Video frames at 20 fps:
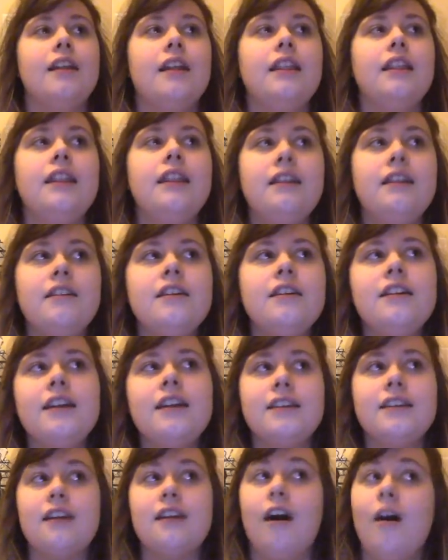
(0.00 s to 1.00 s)
Lyrically,
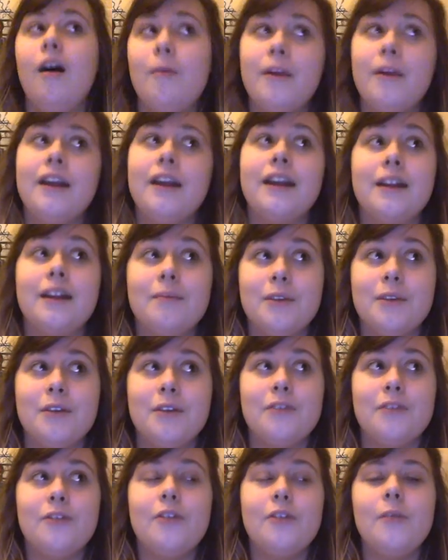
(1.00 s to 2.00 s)
it's heartbreaking and
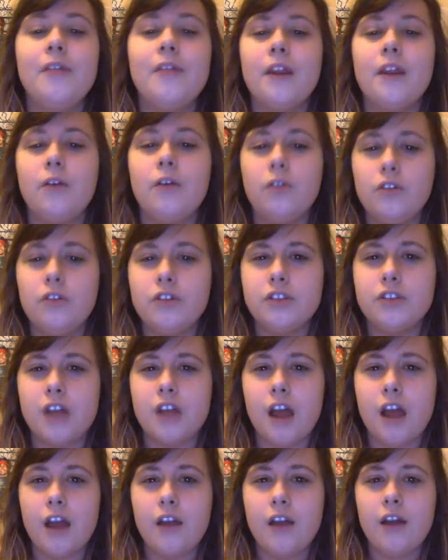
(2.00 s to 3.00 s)
beautiful, but then also
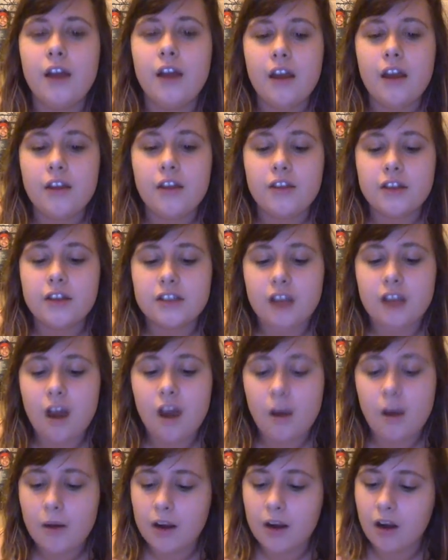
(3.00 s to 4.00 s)
the
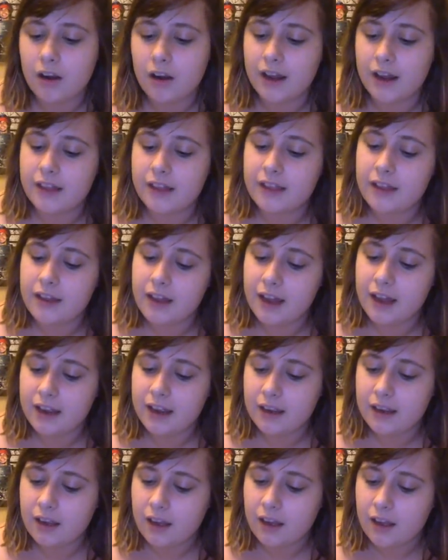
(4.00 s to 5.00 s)
guitar work on it.
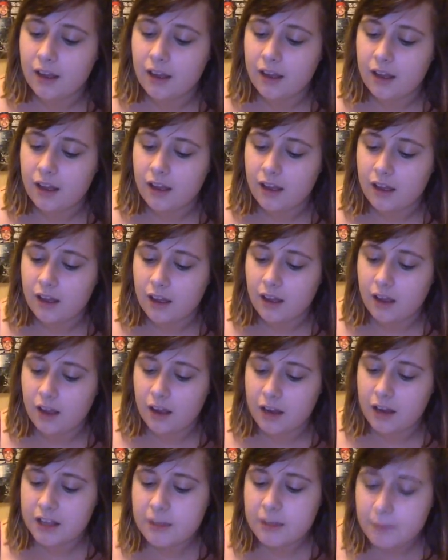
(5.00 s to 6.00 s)

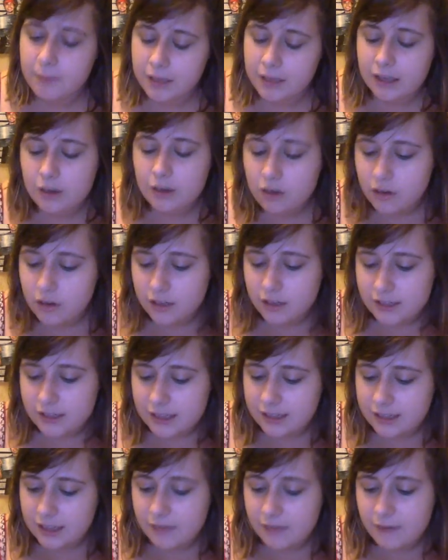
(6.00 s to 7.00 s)
I think Billy Corgan
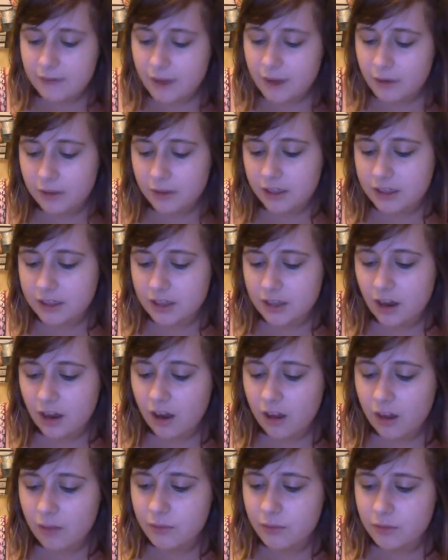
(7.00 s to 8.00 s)
said they found a
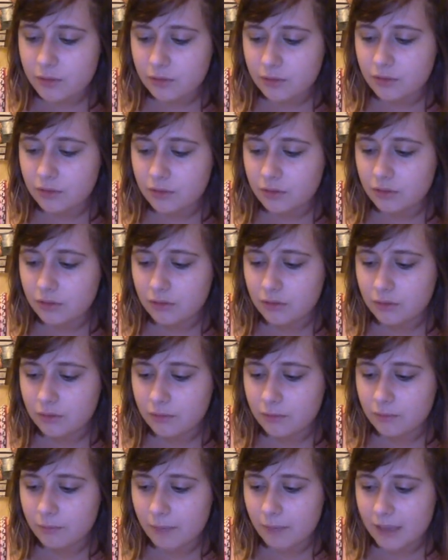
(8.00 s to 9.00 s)
guitar that was all
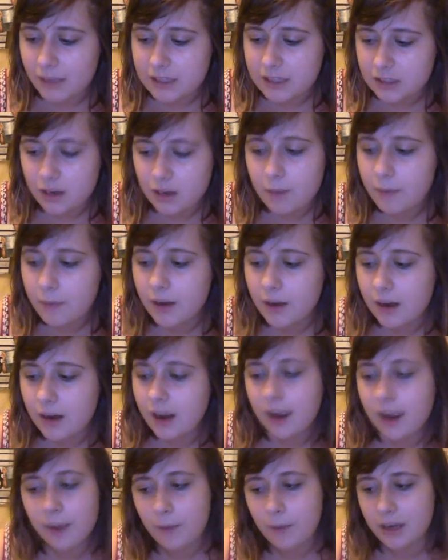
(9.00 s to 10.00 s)
messed up, and
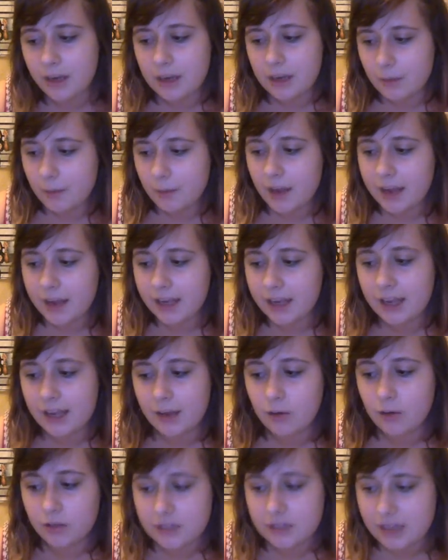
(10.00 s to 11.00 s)
when they were playing it,
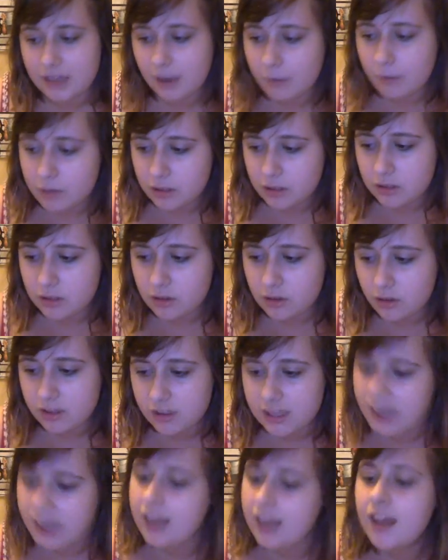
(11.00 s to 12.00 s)
all the sound was
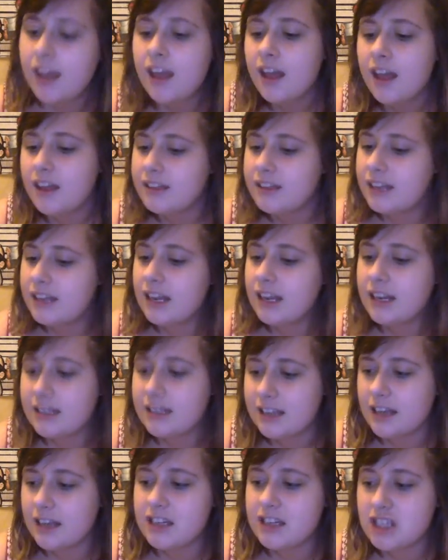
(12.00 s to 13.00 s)
distorting. So then they
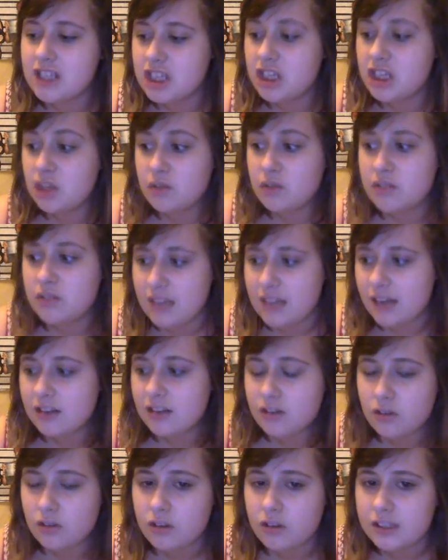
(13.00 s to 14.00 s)
decided to use that
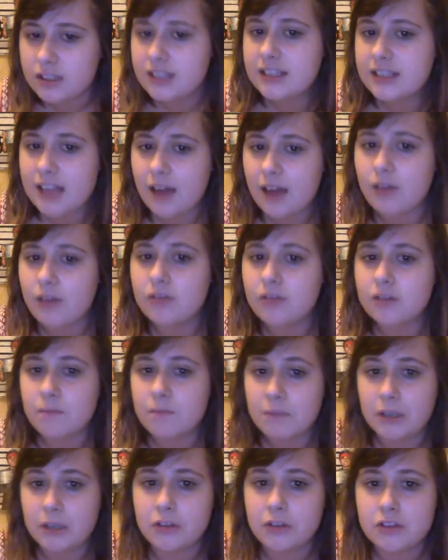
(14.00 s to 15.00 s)
distorted sound and
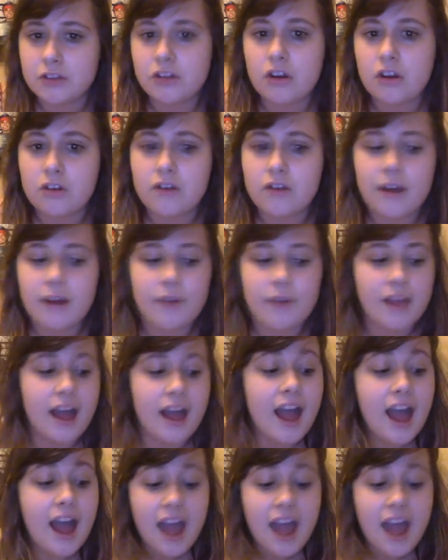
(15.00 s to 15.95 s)
build a song around that,